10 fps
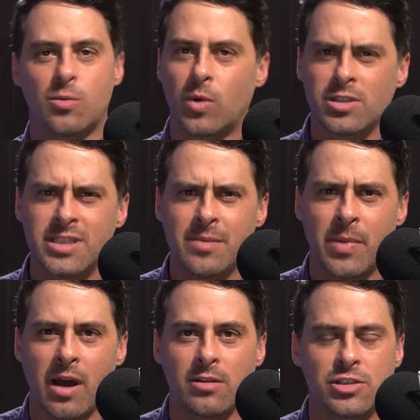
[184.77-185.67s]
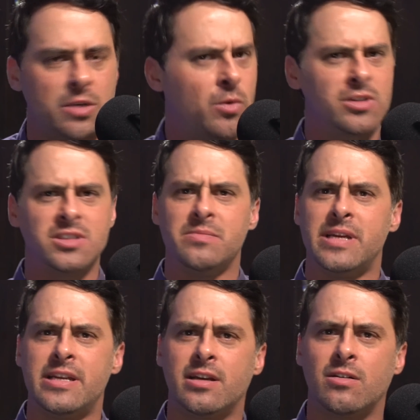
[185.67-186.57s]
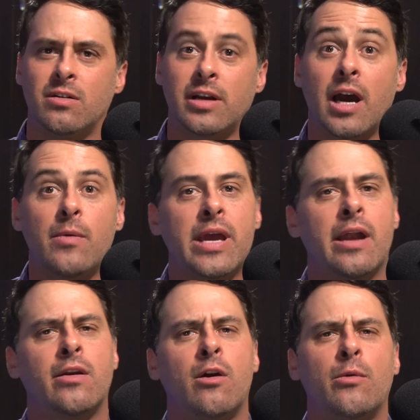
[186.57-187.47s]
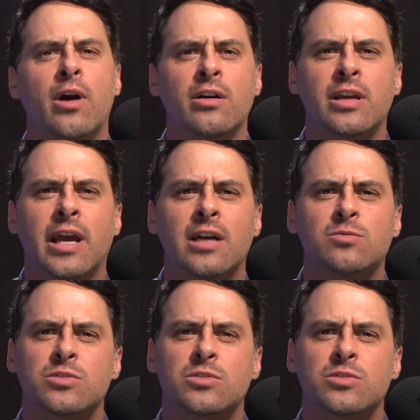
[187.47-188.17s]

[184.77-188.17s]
And where's the apology? Where's the media going? God, we had it all wrong, you guys.